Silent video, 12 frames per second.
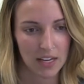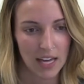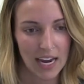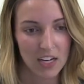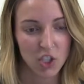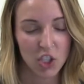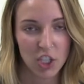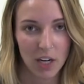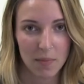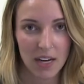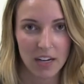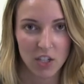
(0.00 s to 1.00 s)
Age
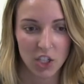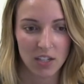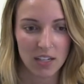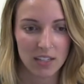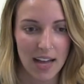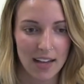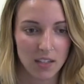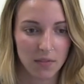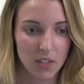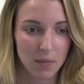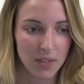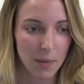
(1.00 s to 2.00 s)
determination is as
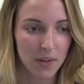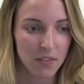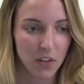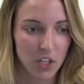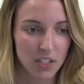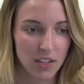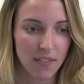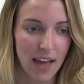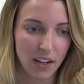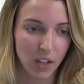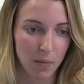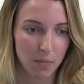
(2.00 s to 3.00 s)
of September 1st of
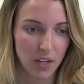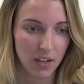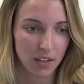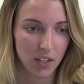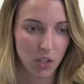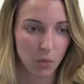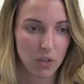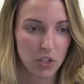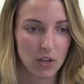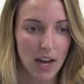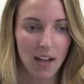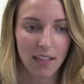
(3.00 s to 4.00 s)
that club year. We
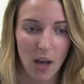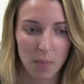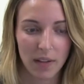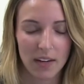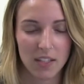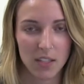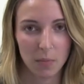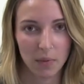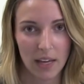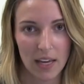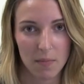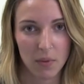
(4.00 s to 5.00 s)
do not allow players to
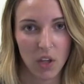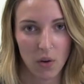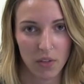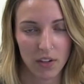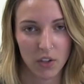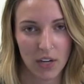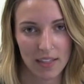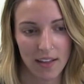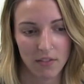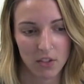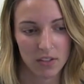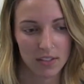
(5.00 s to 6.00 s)
play below their grade
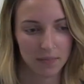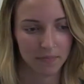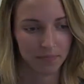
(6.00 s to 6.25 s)
levels.